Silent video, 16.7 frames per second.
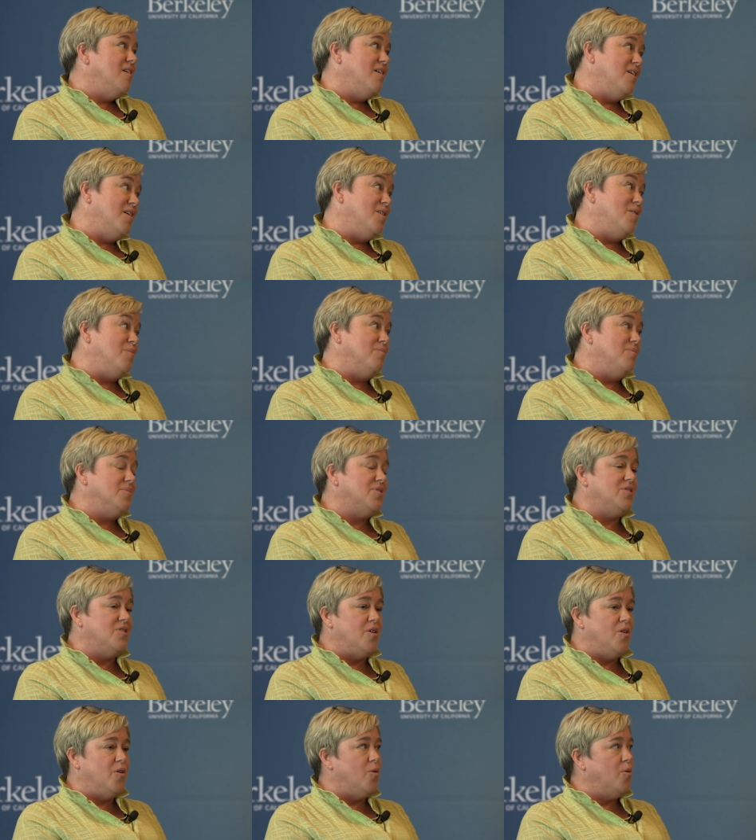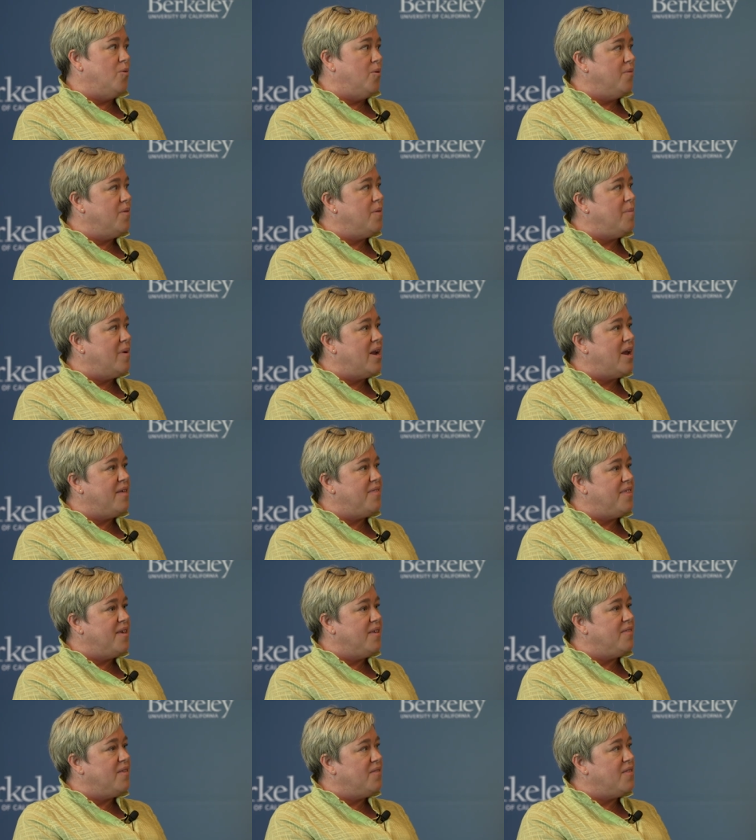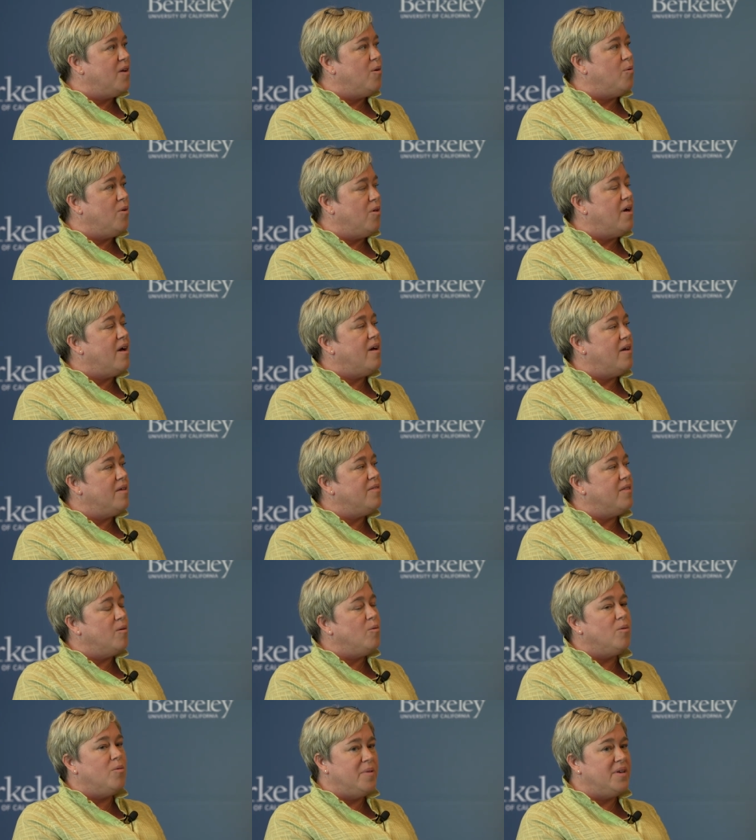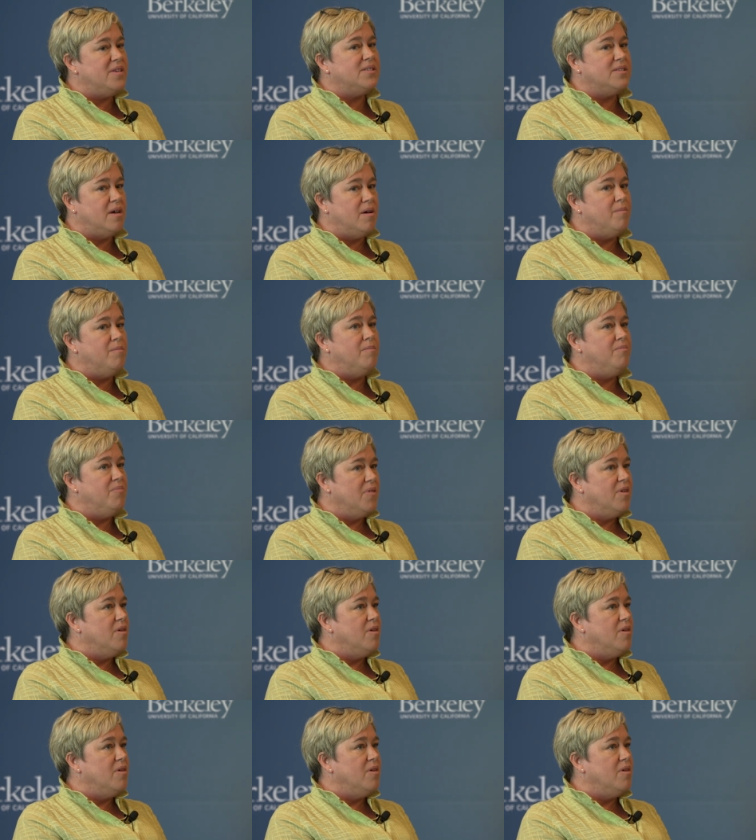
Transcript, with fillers: Um, so, but I think that they will there will be some